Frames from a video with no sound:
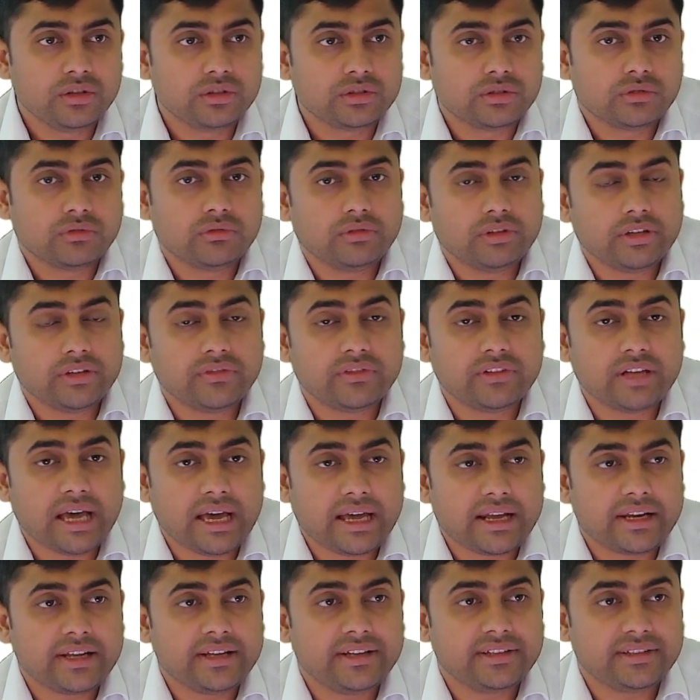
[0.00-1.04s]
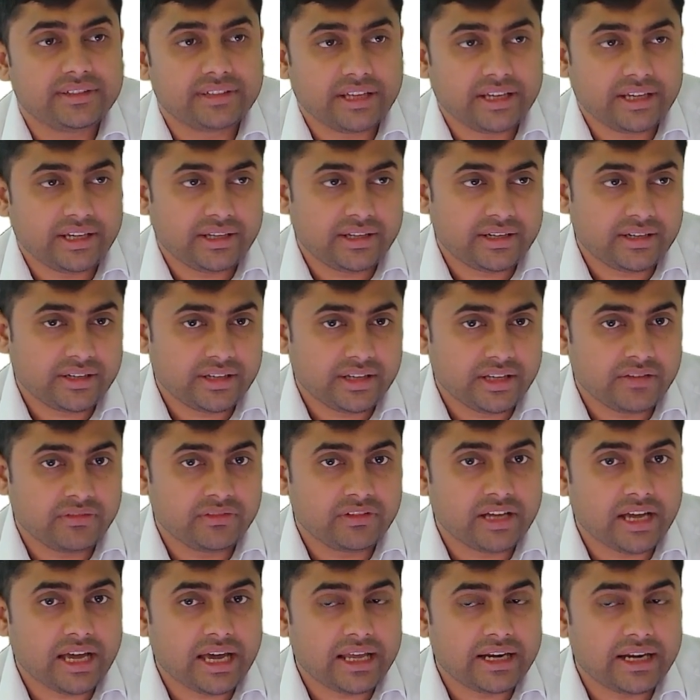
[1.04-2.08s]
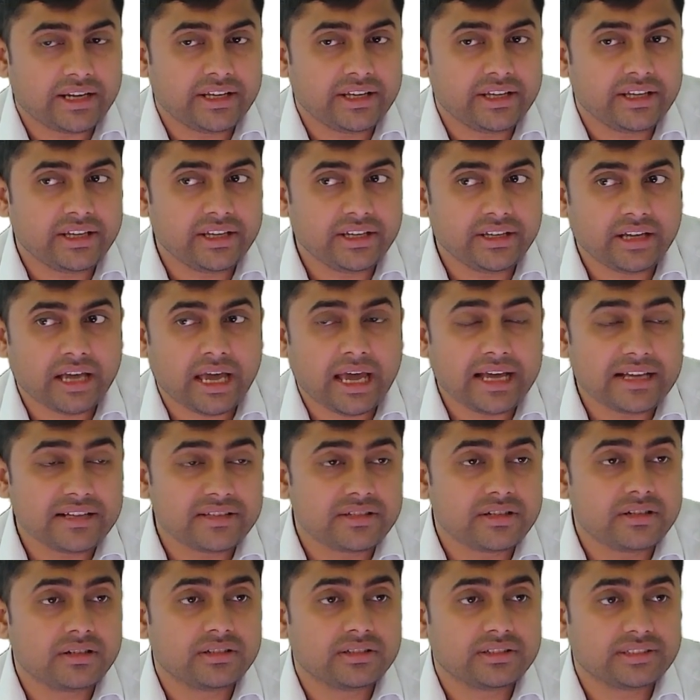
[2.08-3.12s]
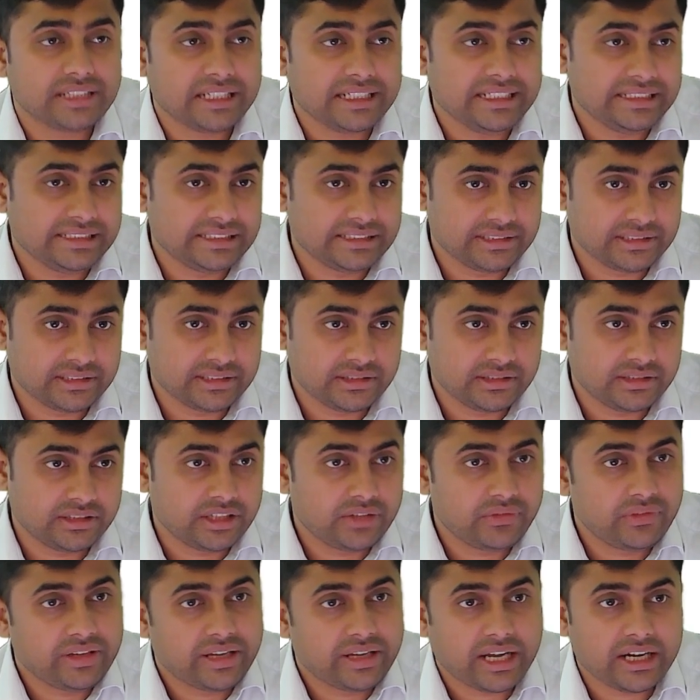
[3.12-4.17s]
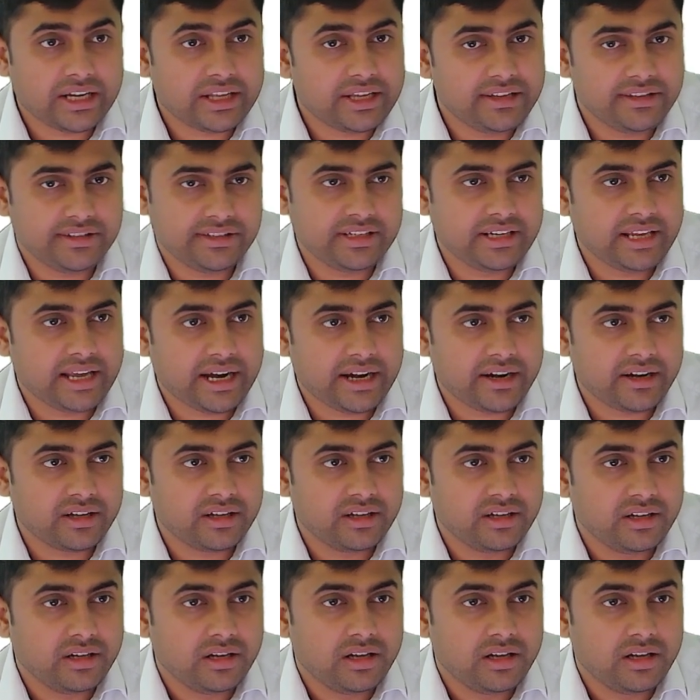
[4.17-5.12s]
So if the array is there, if the array has a size, then we can easily add.